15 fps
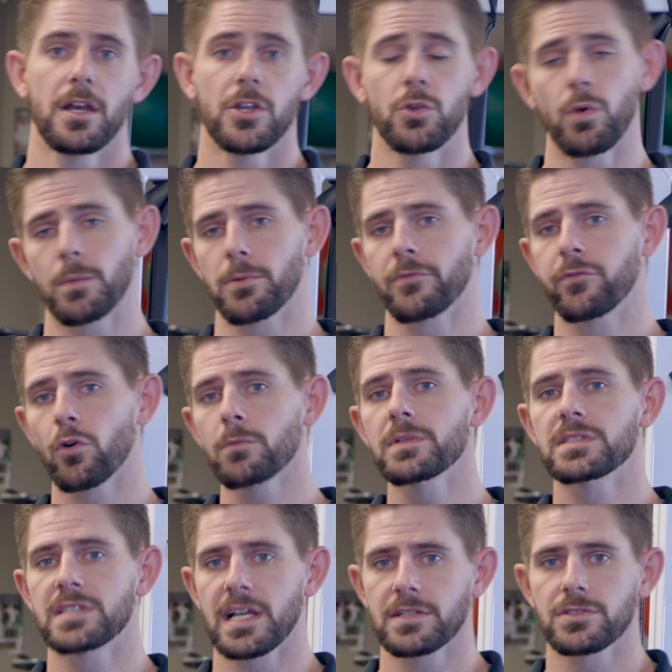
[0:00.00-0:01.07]
You want to perform
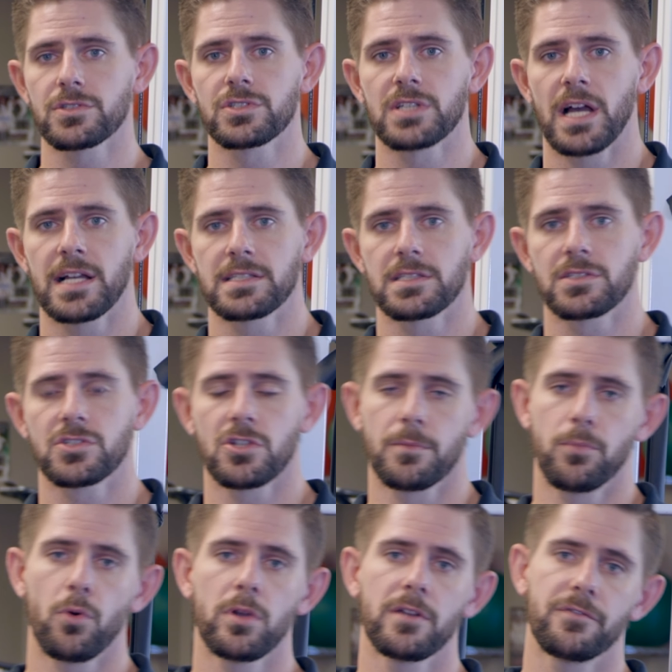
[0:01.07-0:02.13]
these exercises to the
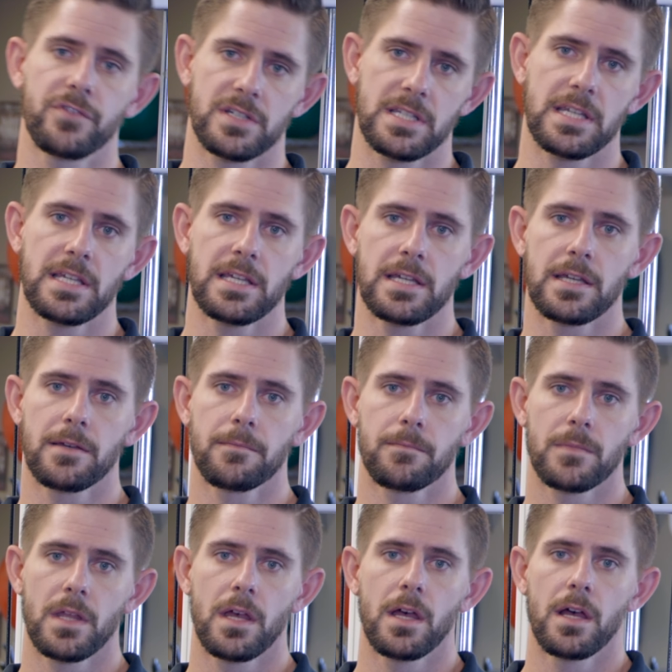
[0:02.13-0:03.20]
point of fatigue.
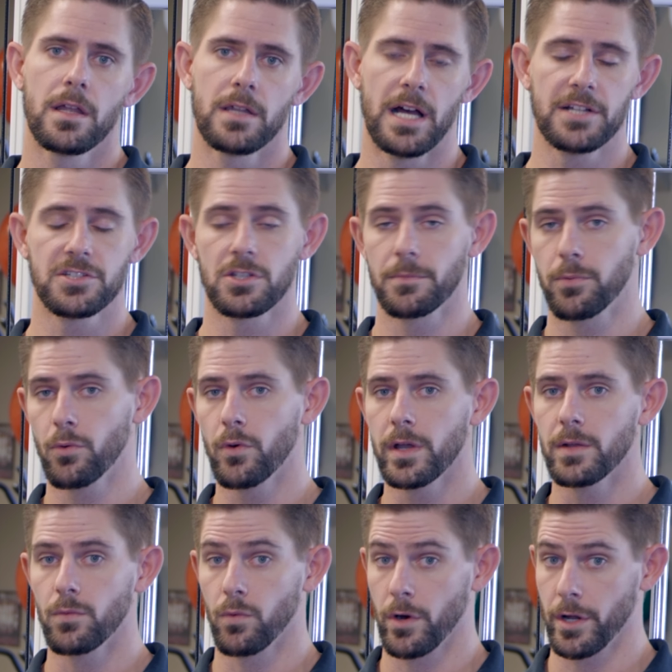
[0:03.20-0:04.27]
Not to the
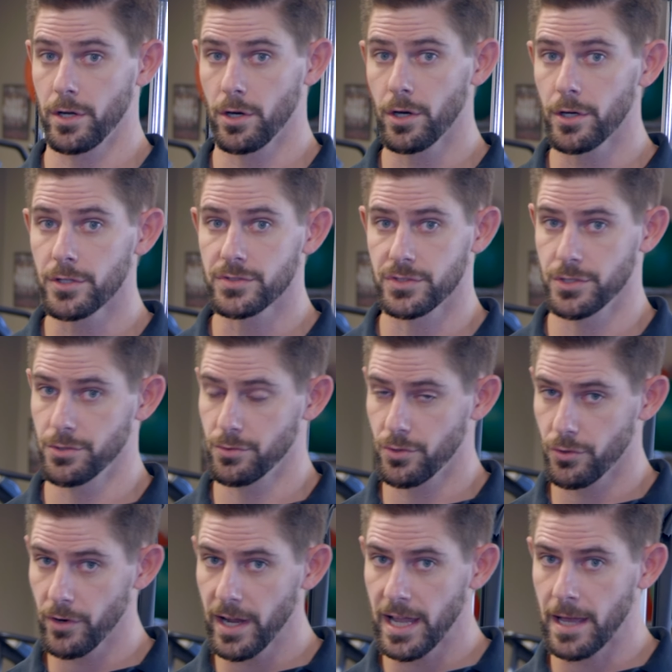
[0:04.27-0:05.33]
point where it hurts or you
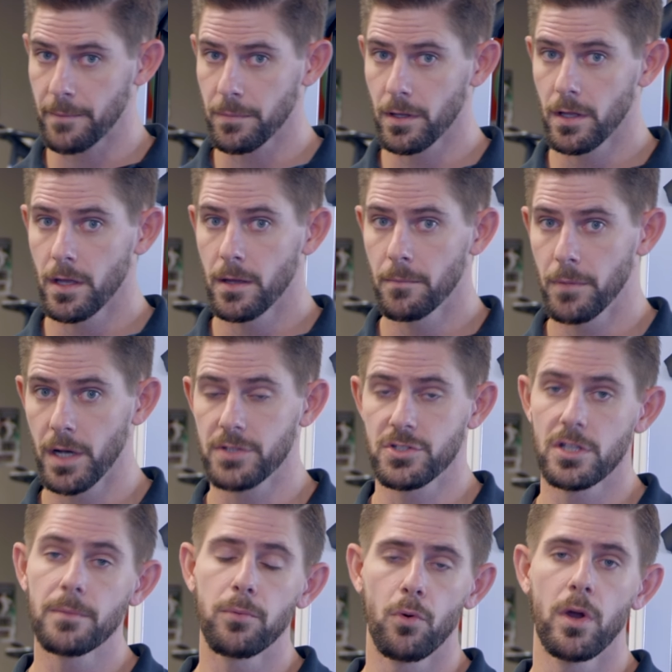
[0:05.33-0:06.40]
cramp, but
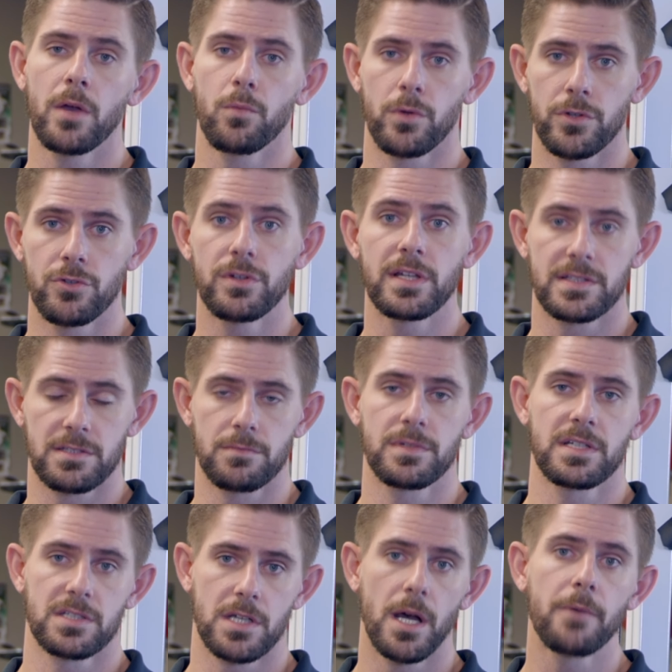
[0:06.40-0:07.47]
to the point where you get some
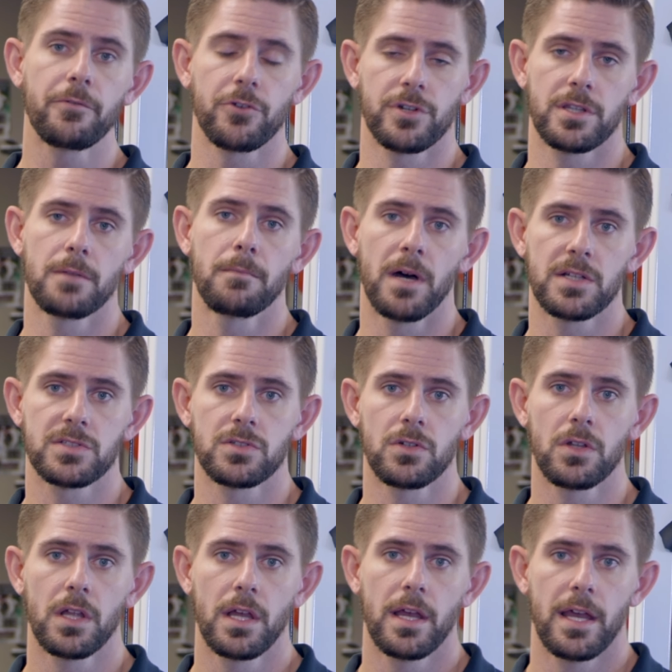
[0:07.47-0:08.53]
discomfort in the
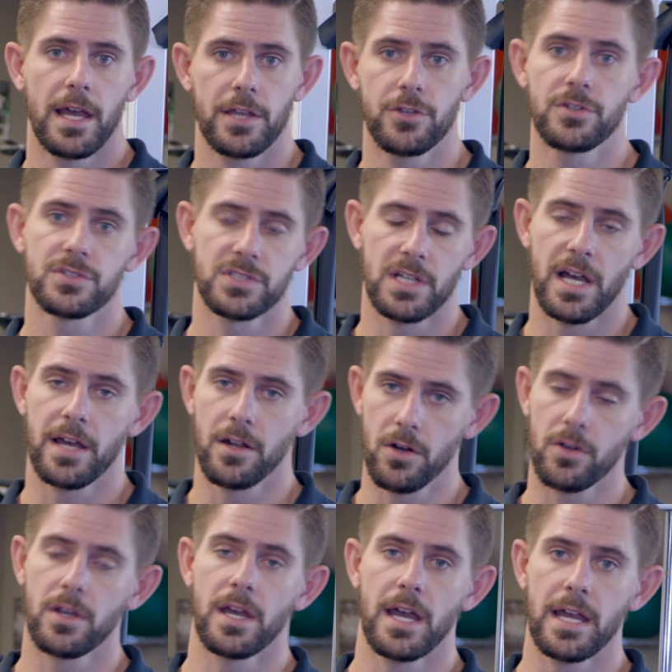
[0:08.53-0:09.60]
muscle and you decide,
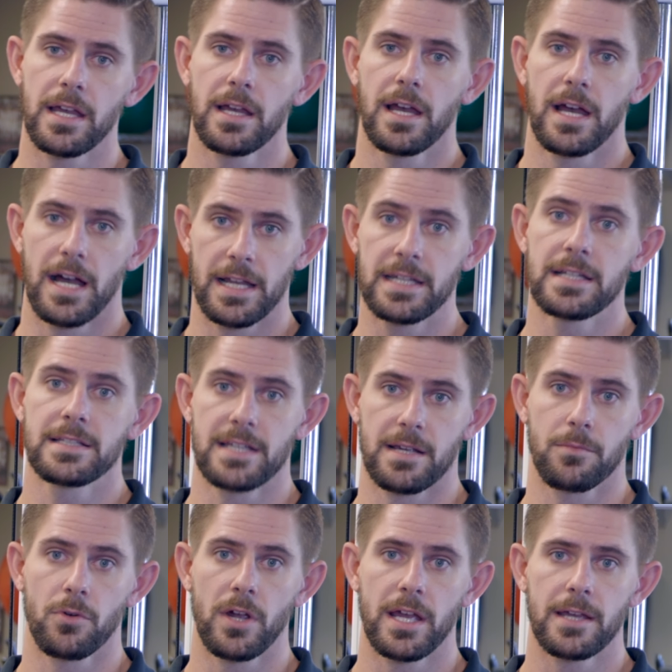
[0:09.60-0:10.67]
okay, I need to take
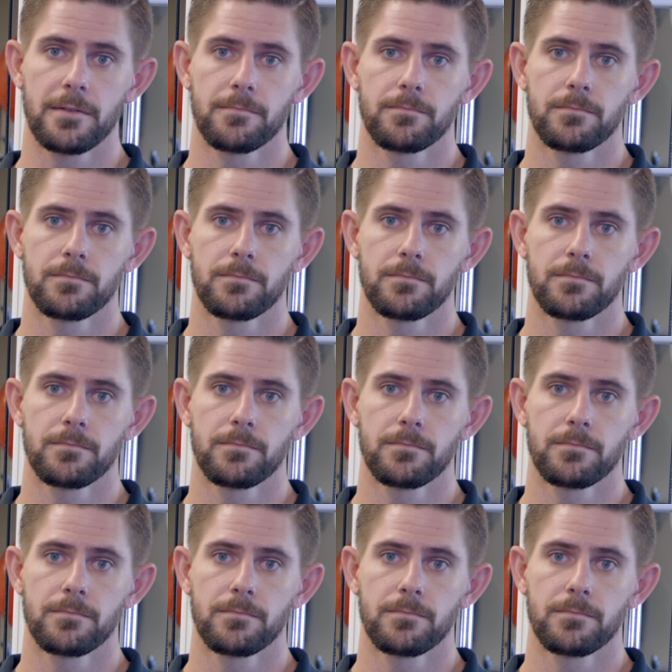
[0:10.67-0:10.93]
a break.